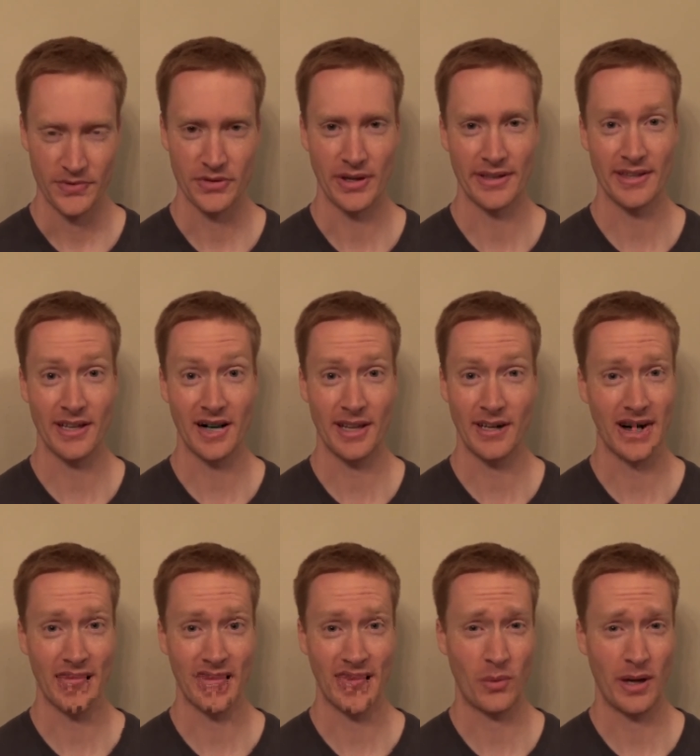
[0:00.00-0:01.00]
So I thought about
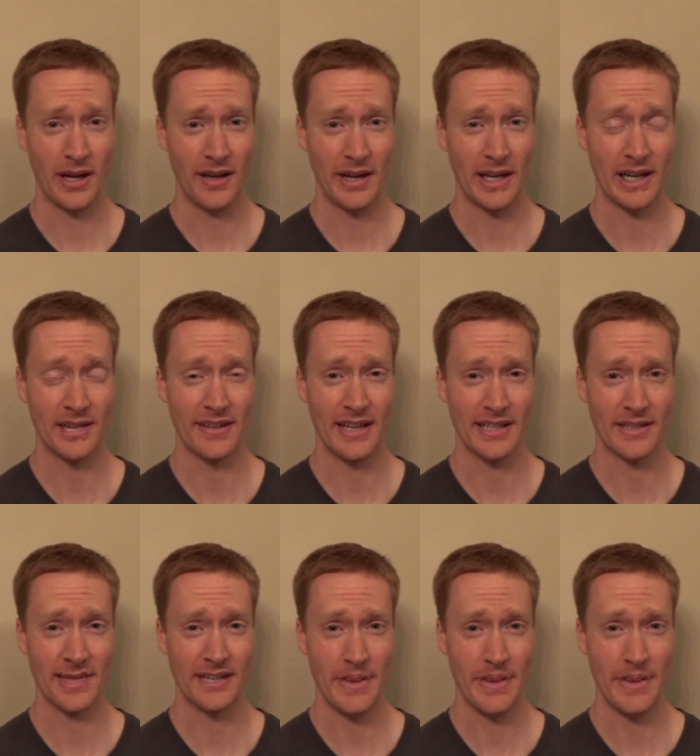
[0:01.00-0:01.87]
it for a while, and I'd like to